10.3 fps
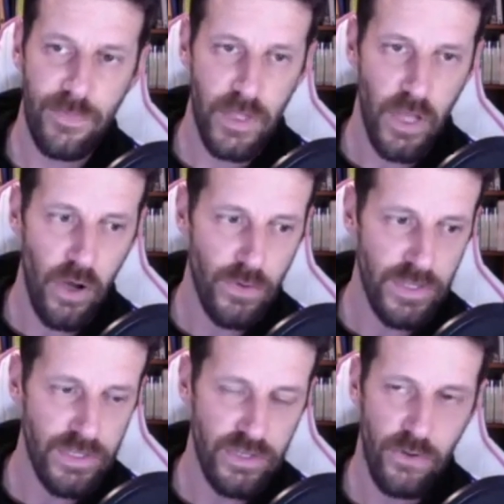below
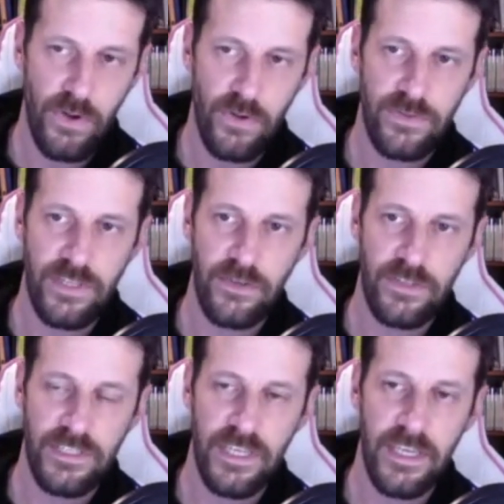in the show notes that you'll
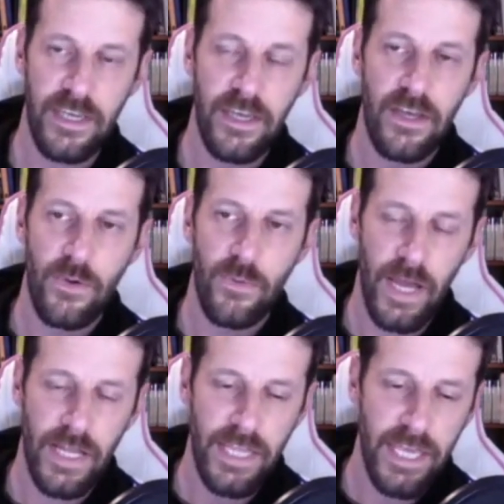see. We
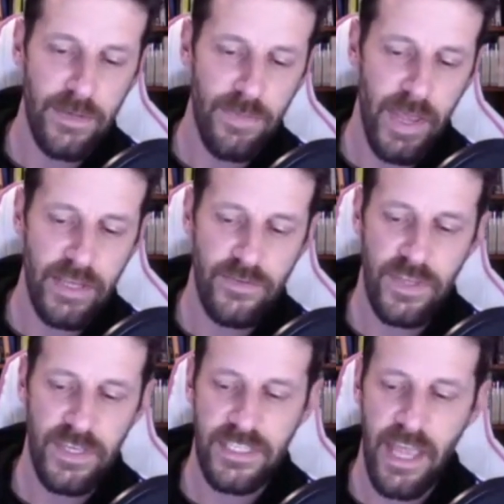got a landing page for
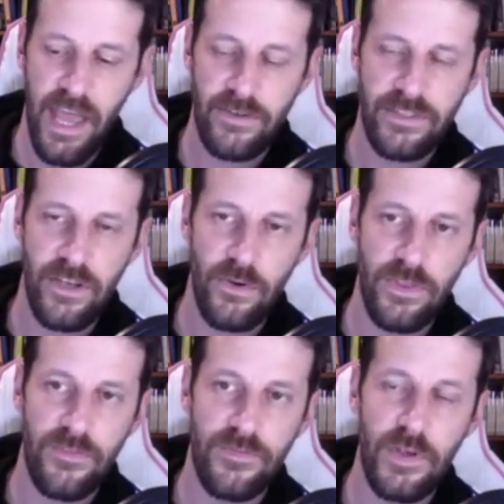this now. So in
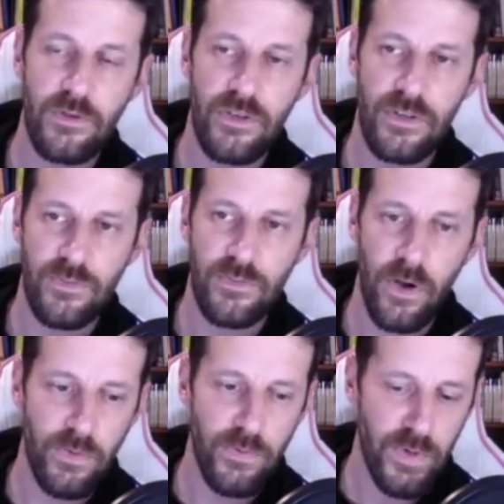the future as
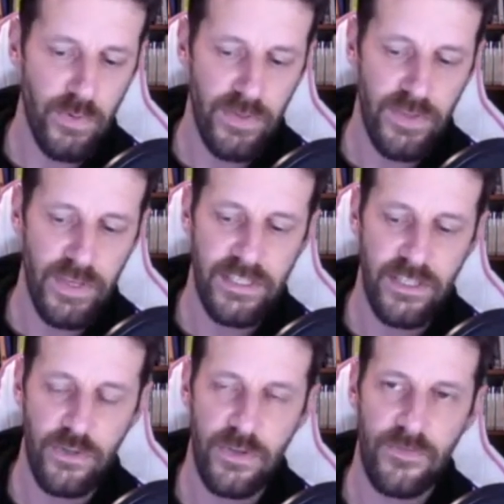well, when we run this,
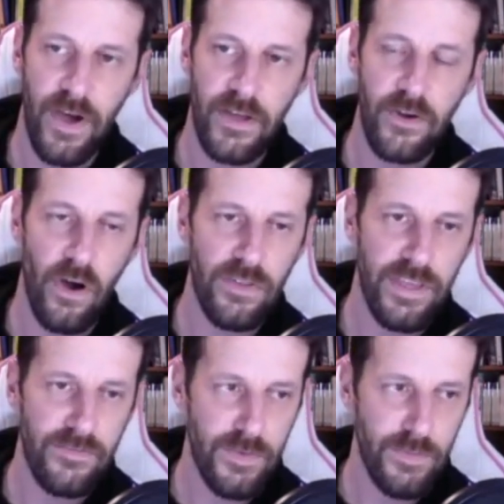you can find all
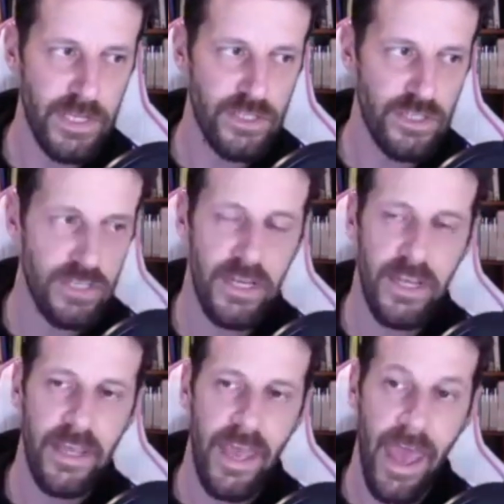the information
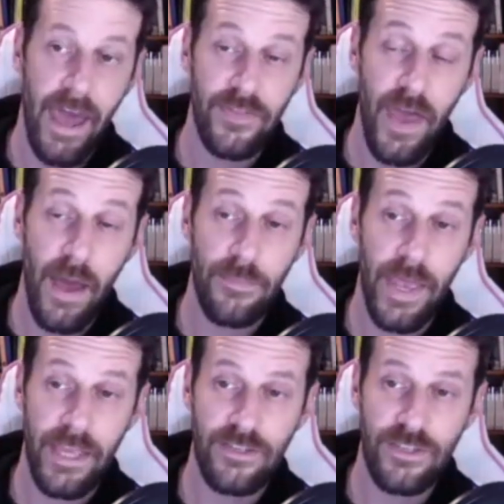at that
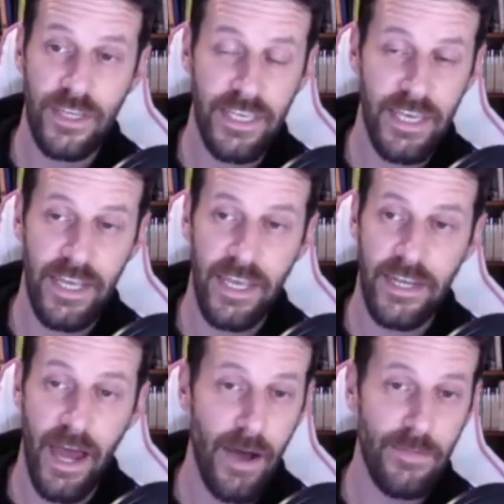page to get
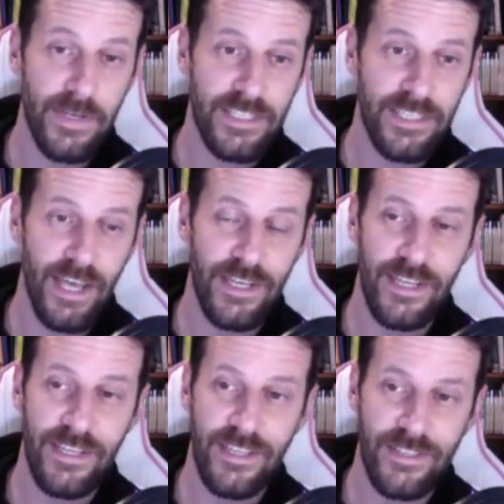in. I'm
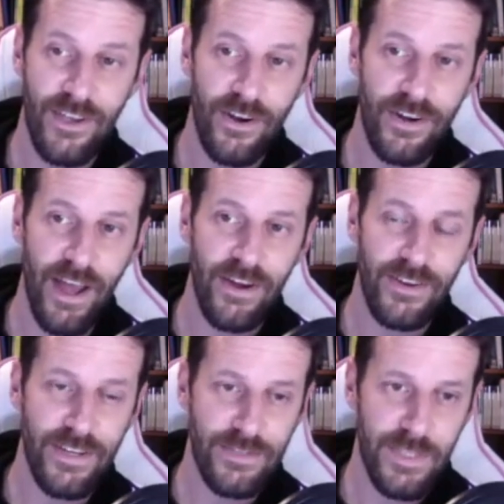excited. Zara and I are
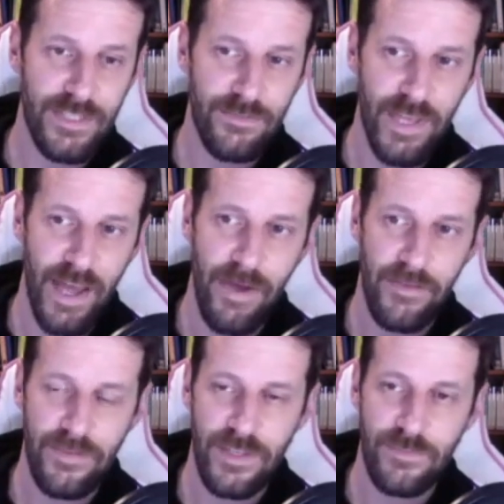going to spend some time
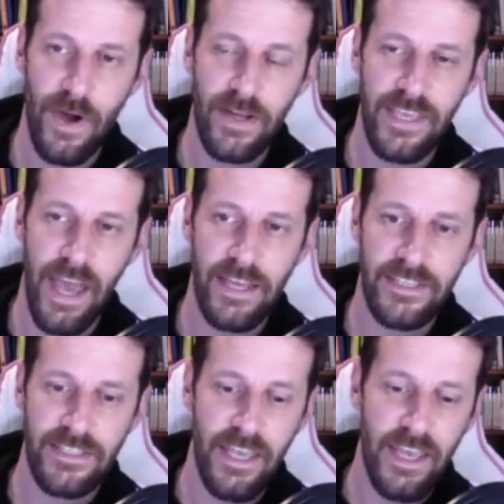after this podcast